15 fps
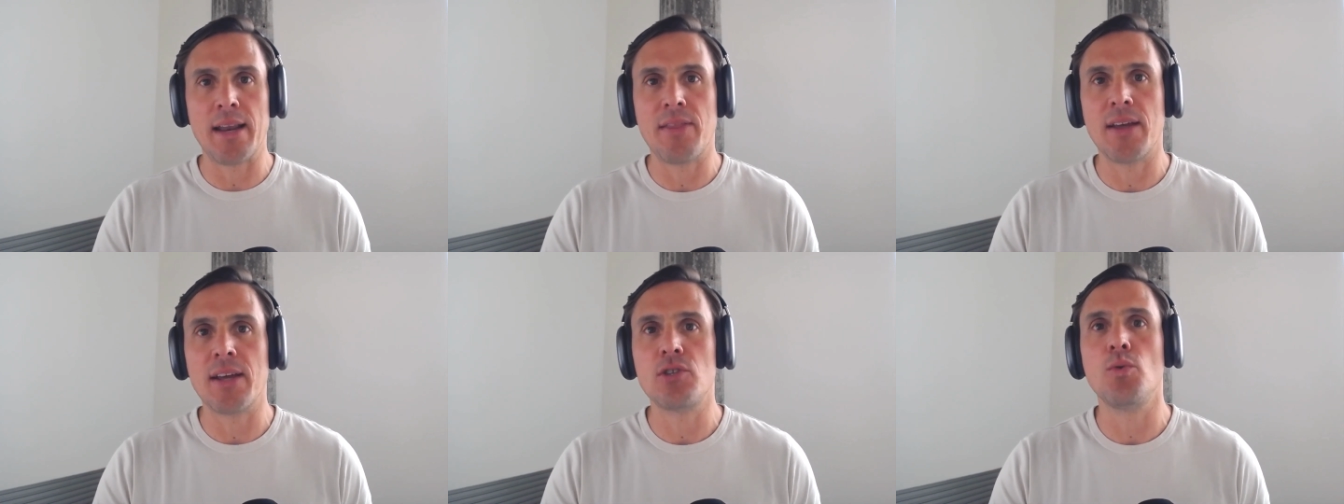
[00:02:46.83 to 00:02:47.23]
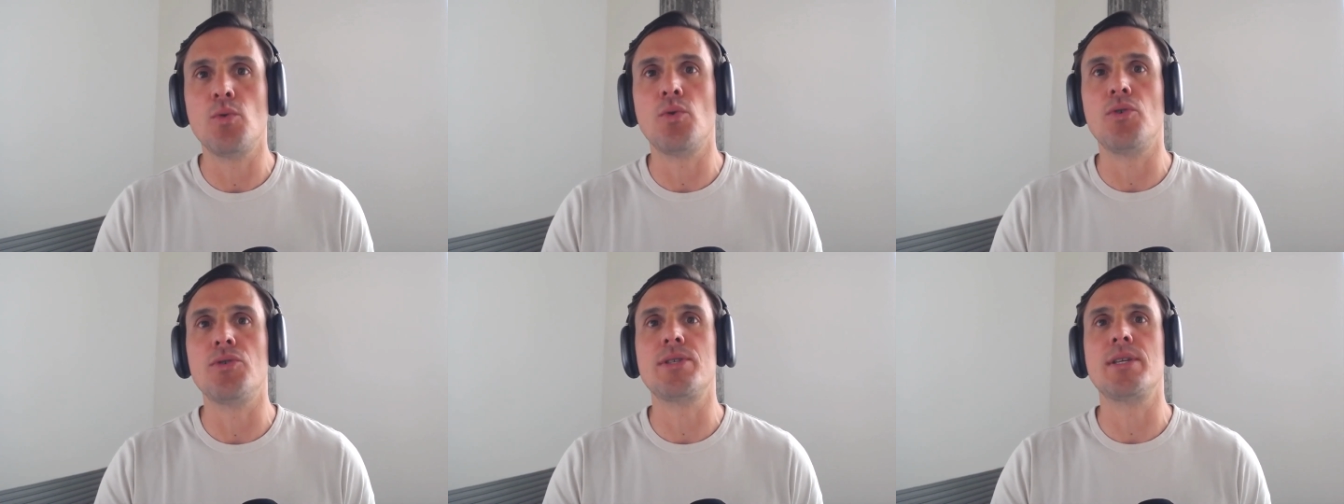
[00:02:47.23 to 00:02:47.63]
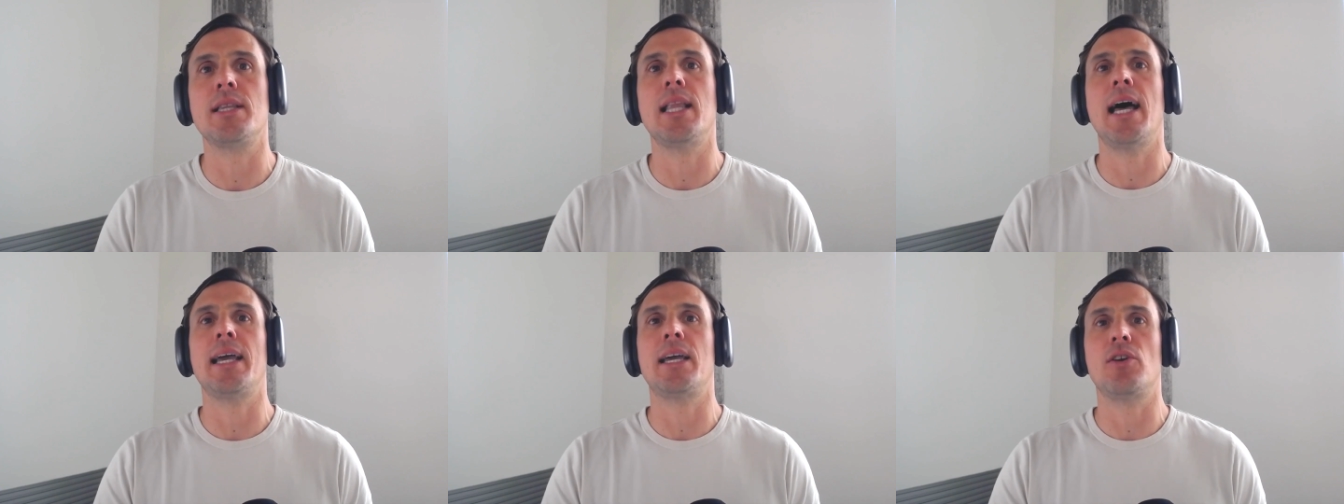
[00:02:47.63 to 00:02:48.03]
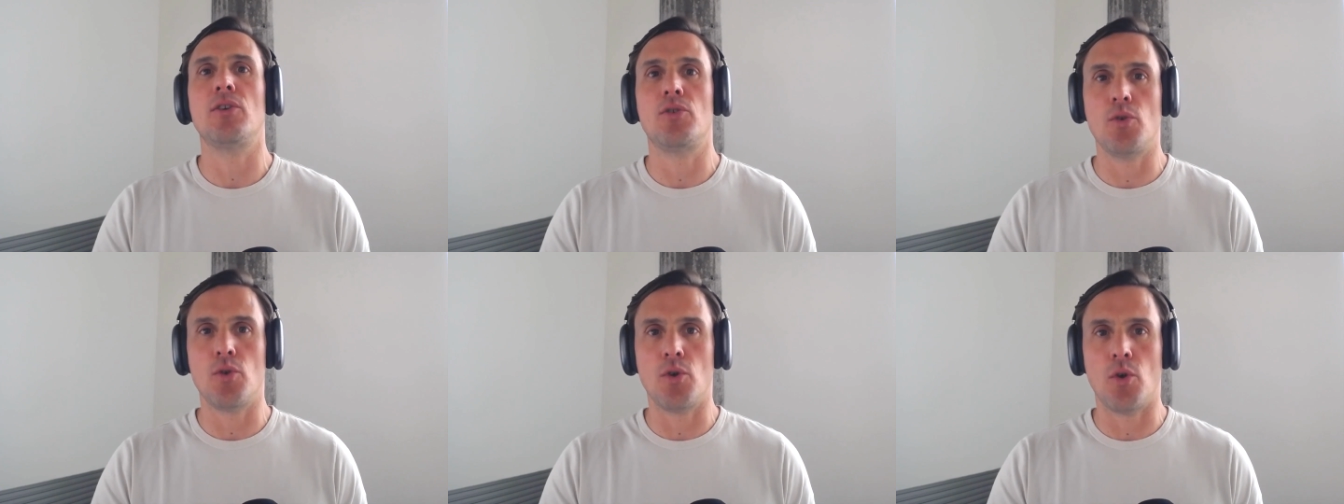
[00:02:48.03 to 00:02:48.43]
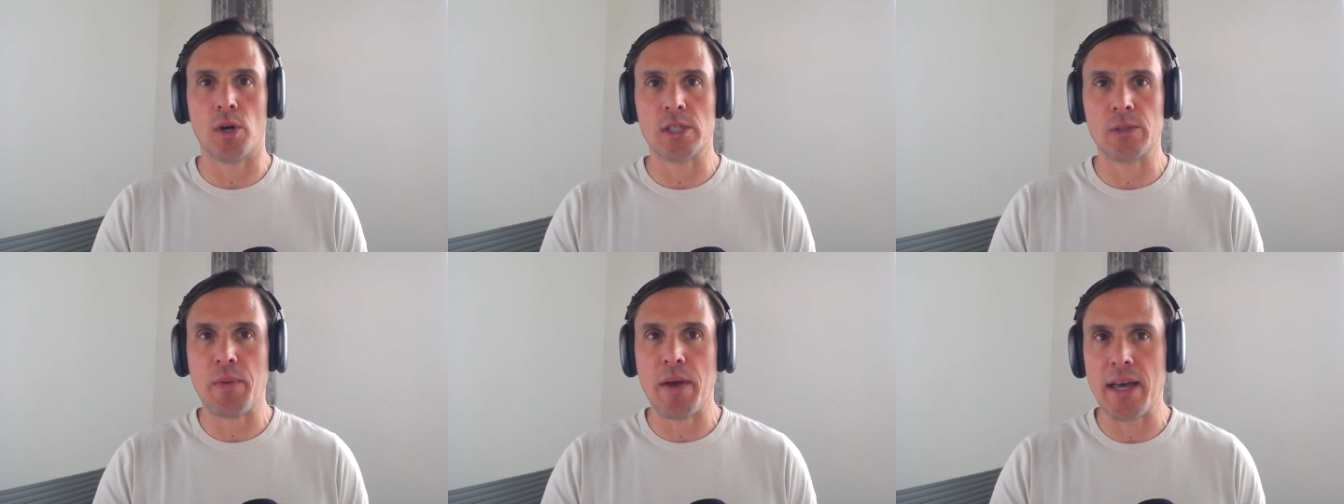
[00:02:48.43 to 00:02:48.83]
Think tools like Google
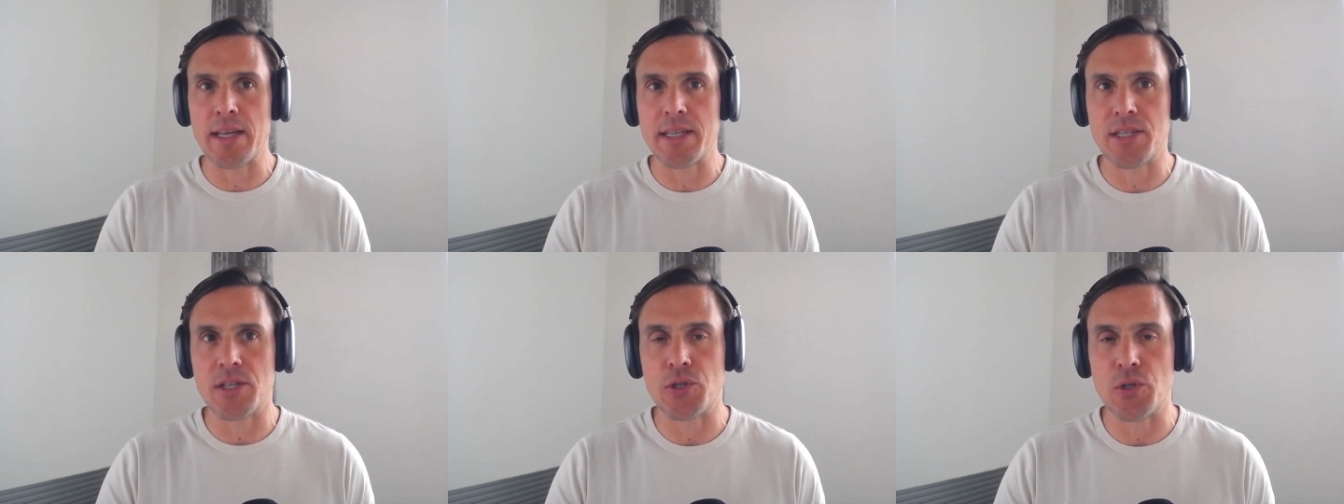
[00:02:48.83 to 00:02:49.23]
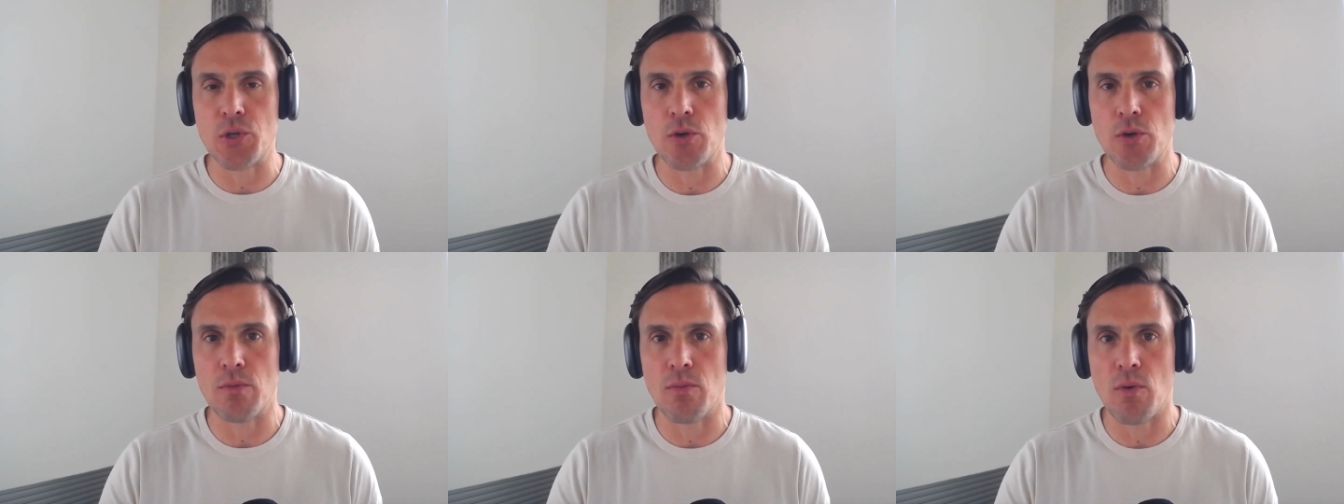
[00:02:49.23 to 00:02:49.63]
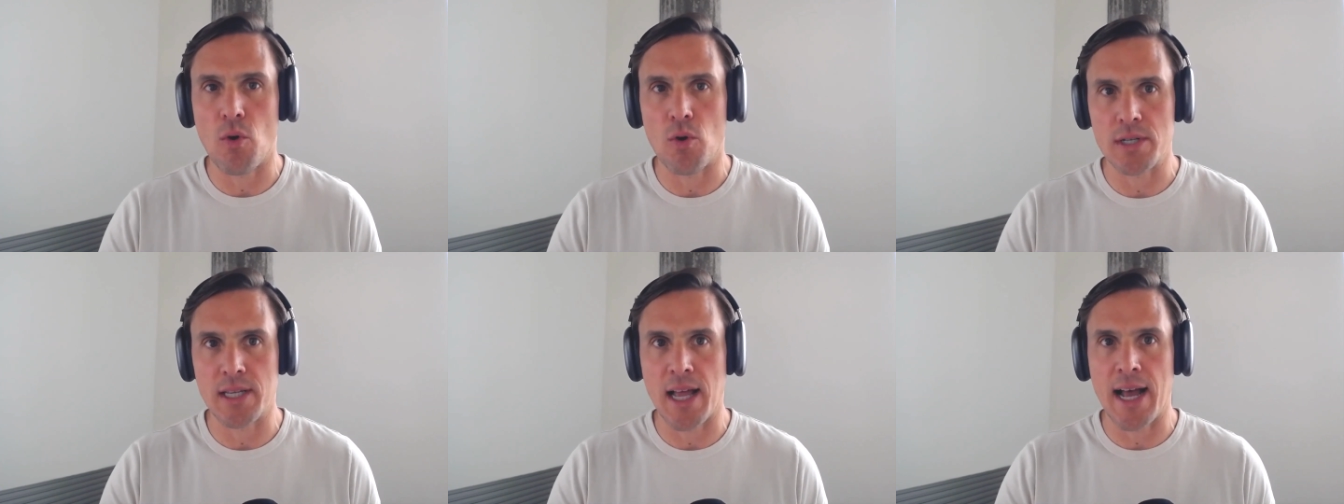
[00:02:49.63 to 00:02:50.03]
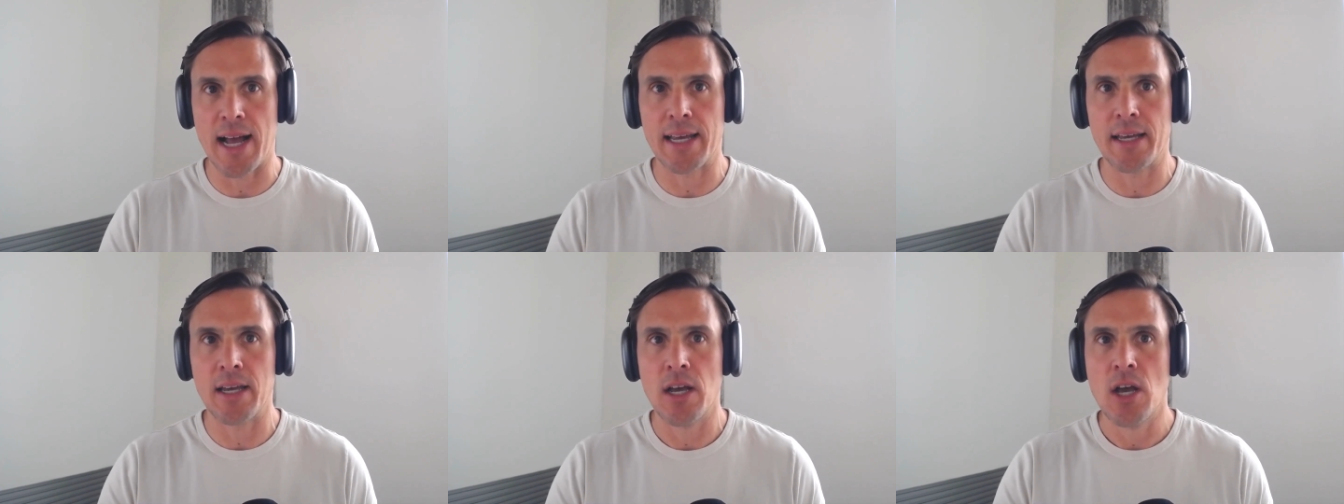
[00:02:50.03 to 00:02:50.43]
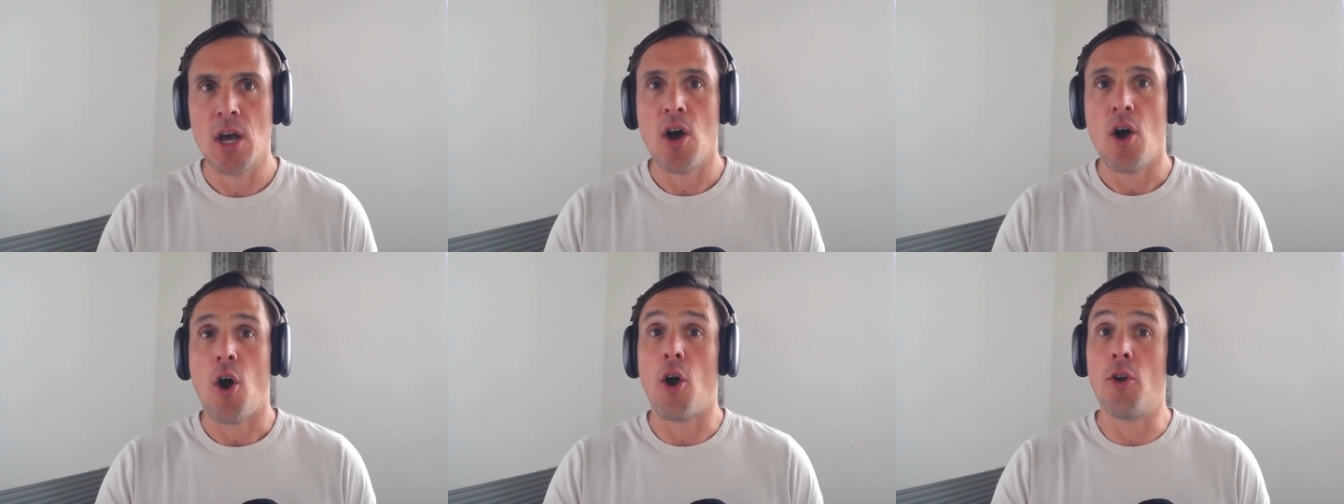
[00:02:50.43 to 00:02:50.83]
Workspace, Zoom, or Slack
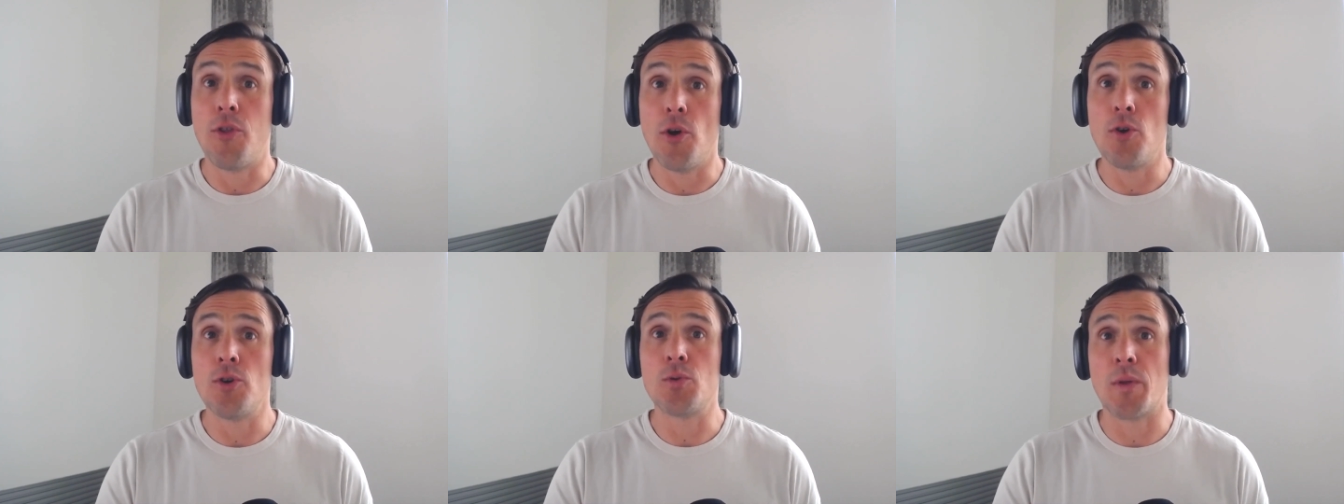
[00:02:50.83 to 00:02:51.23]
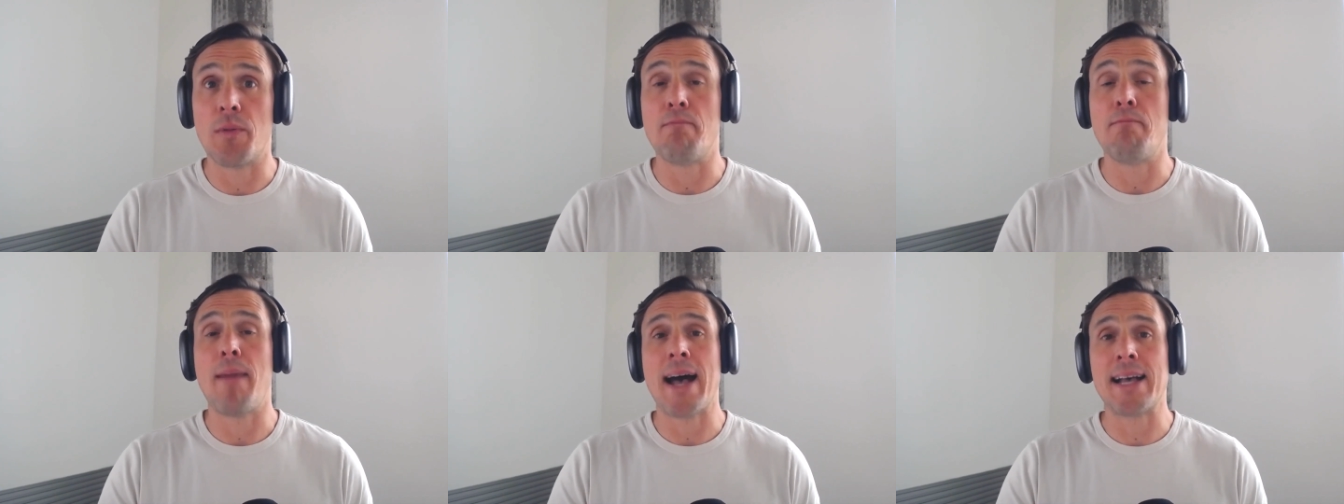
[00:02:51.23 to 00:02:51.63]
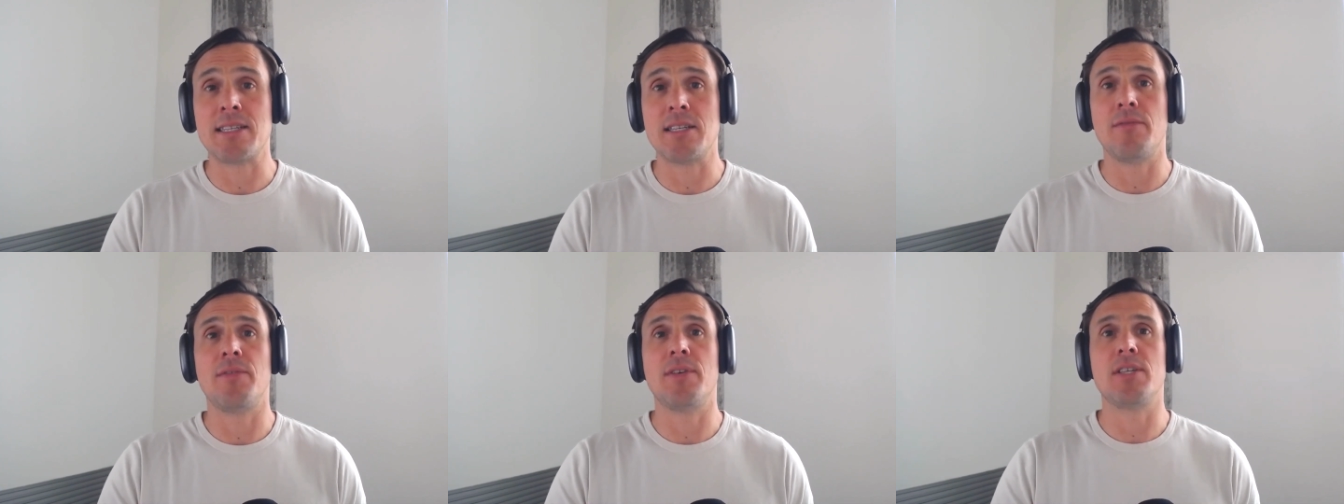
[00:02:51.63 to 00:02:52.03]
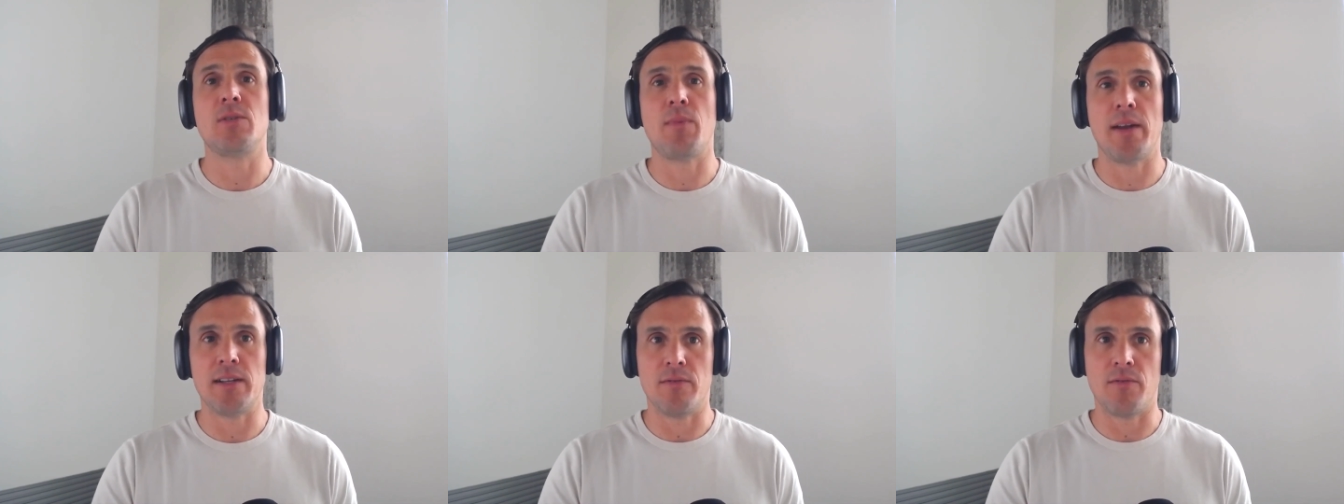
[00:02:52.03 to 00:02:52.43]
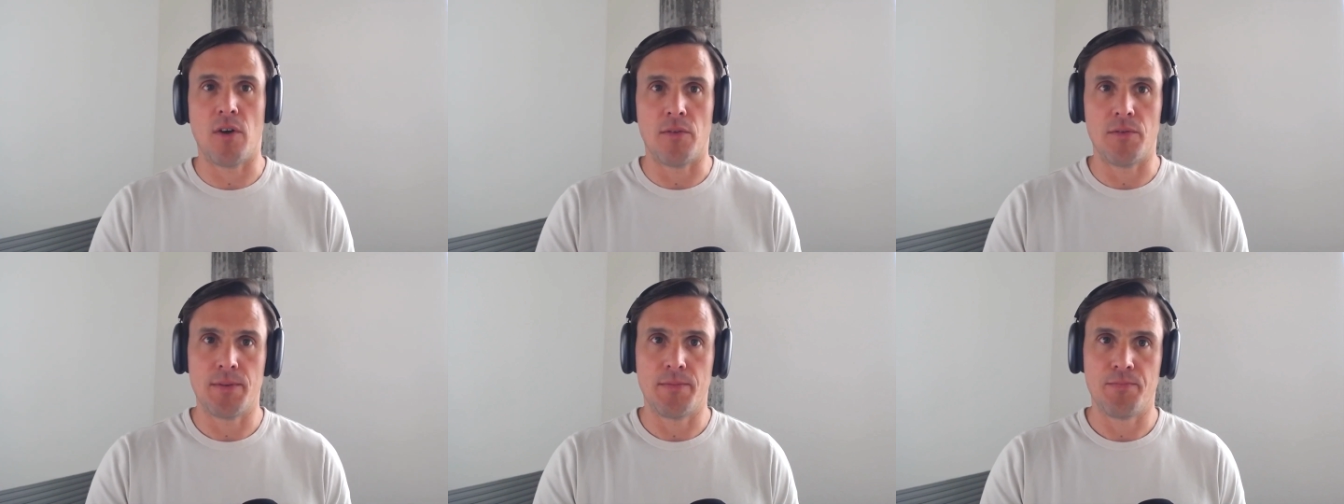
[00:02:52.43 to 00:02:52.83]
are those with massive spend
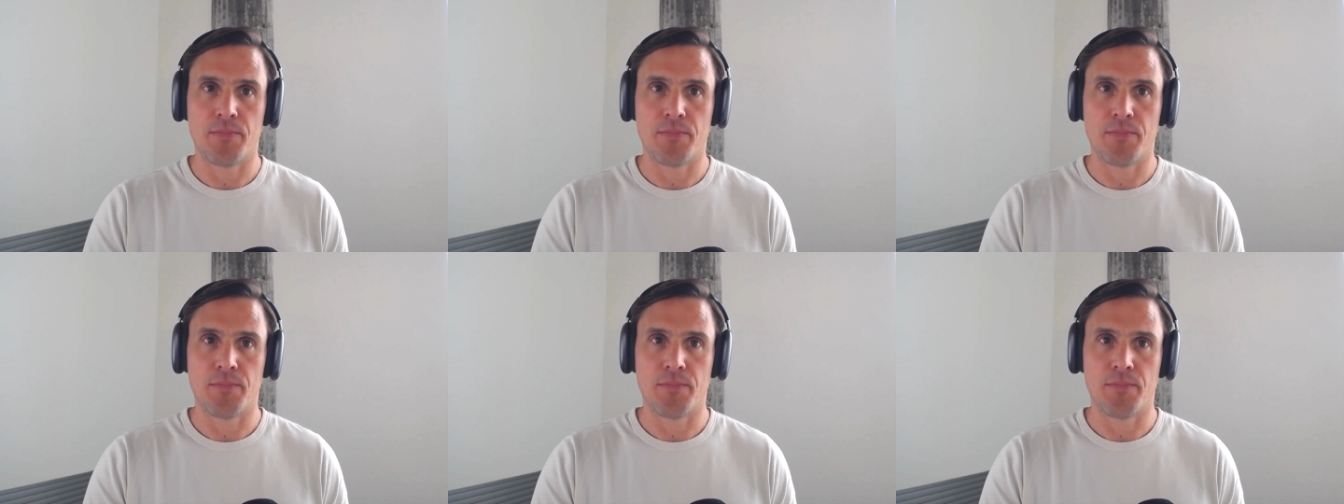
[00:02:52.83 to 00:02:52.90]
involved.